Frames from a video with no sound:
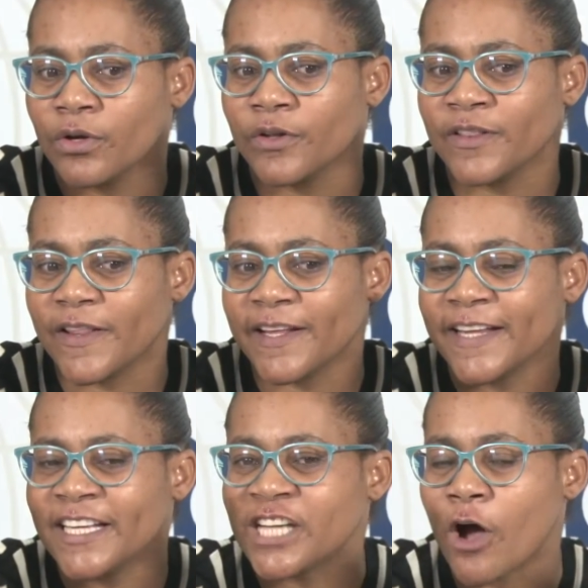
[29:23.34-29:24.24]

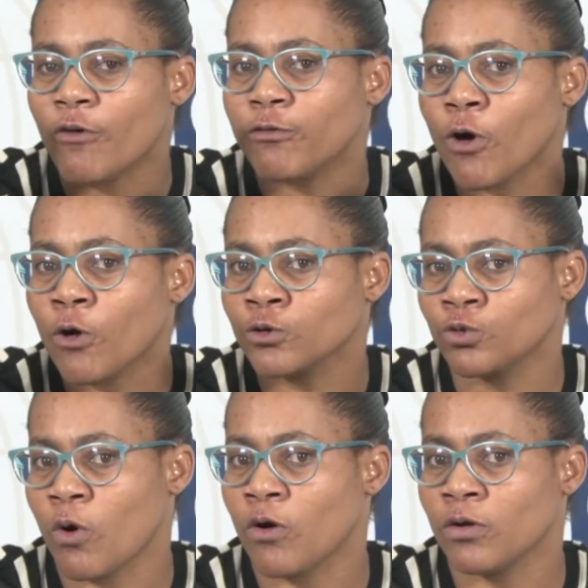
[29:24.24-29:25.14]
nature of Cold
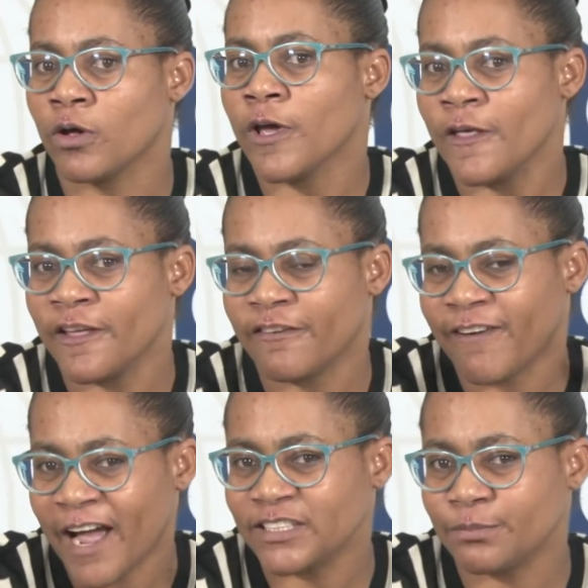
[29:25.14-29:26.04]
War, the
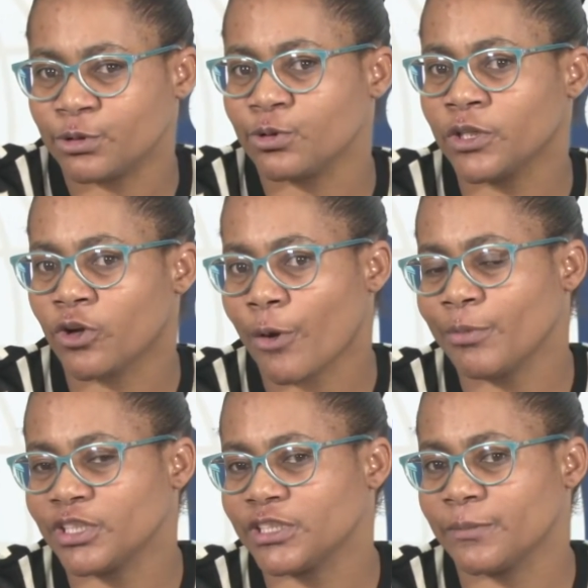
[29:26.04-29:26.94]
fight between
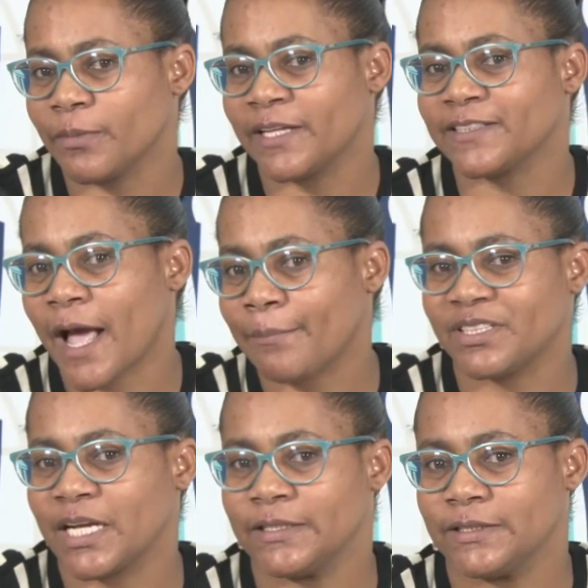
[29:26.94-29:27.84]
communism and
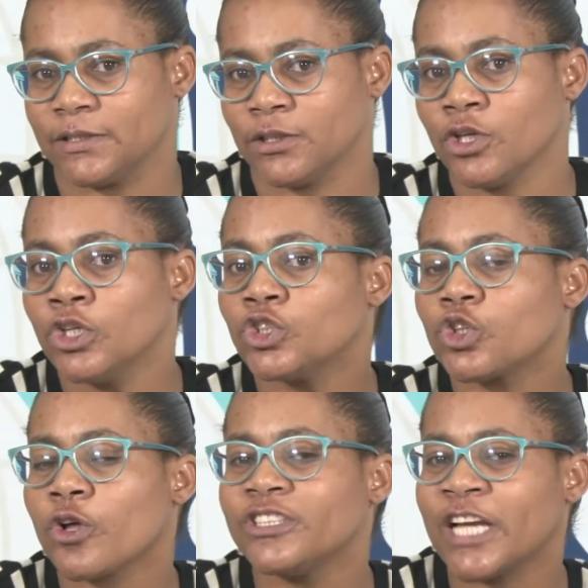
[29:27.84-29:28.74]
capitalist.
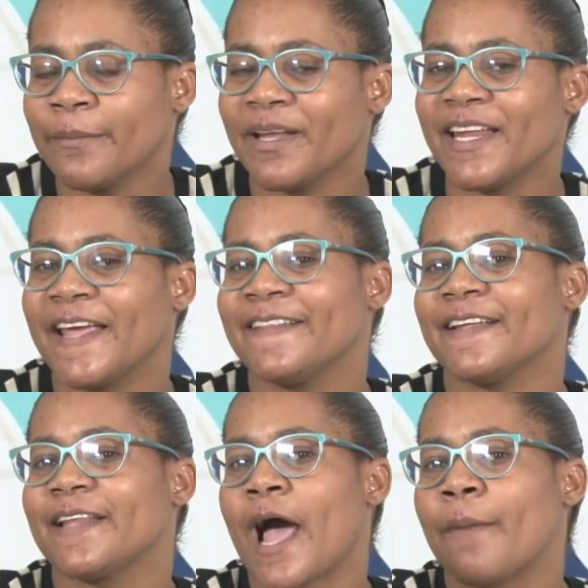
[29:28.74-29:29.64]
So Germany
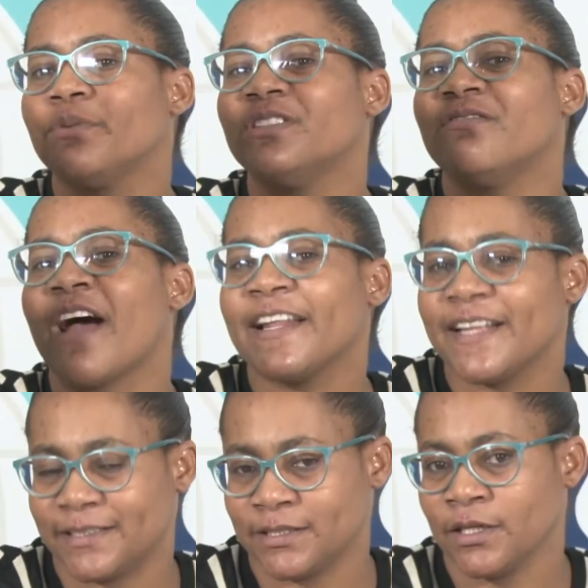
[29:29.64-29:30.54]
ended up
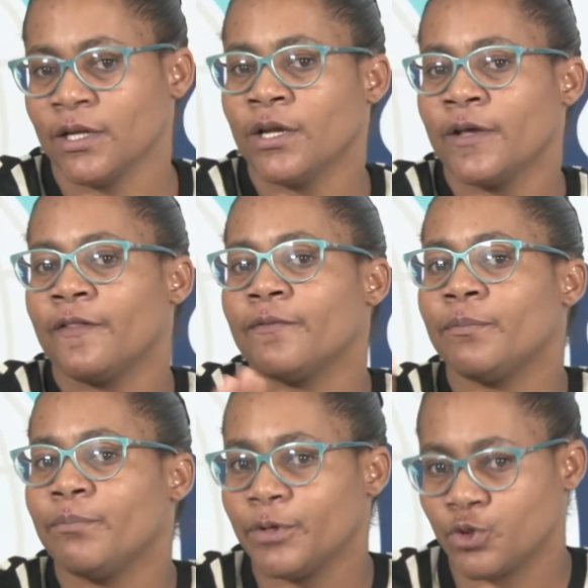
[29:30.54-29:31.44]
divided
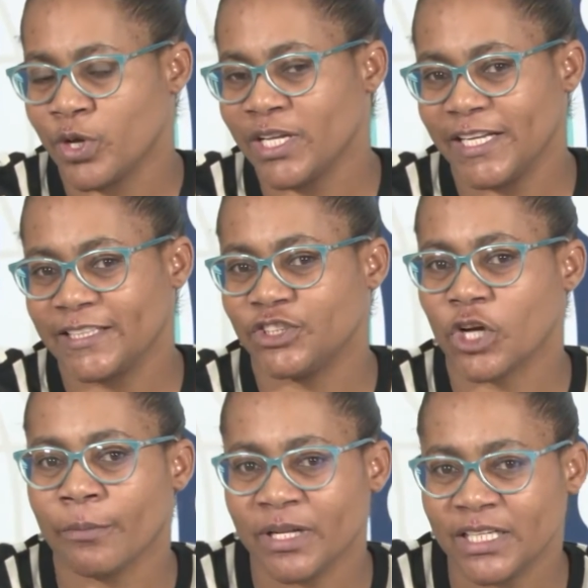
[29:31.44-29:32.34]
between East
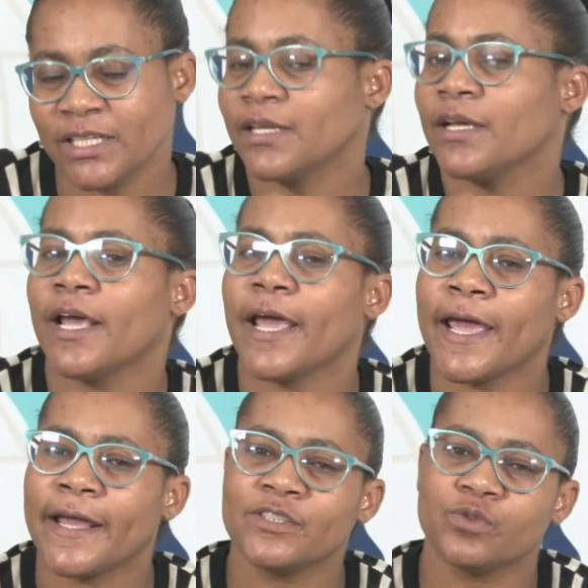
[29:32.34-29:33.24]
Germany
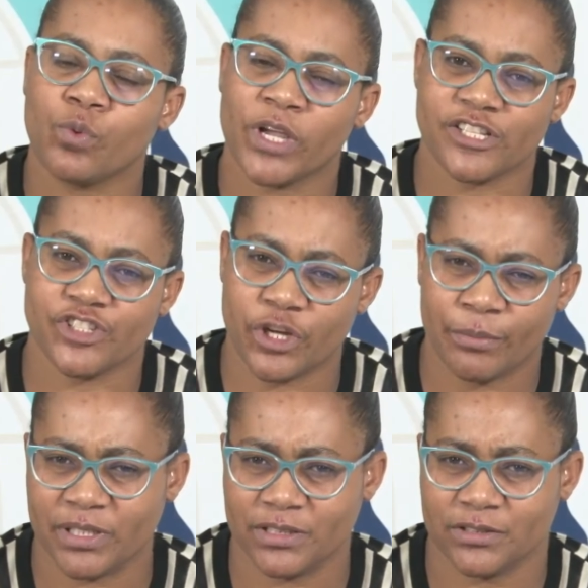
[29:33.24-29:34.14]
and West
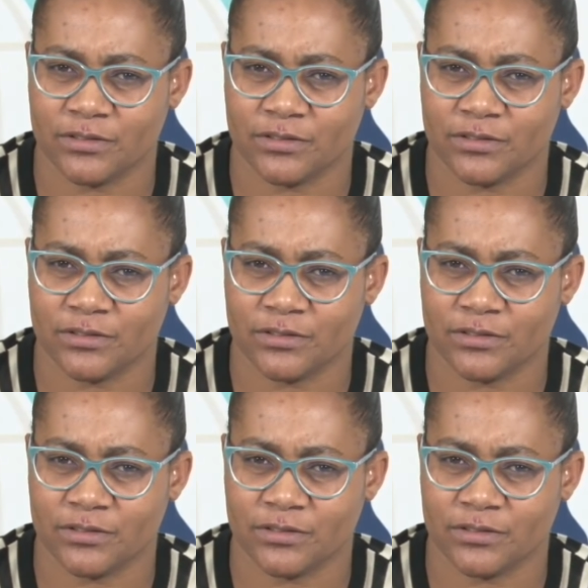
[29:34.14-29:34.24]
Germany.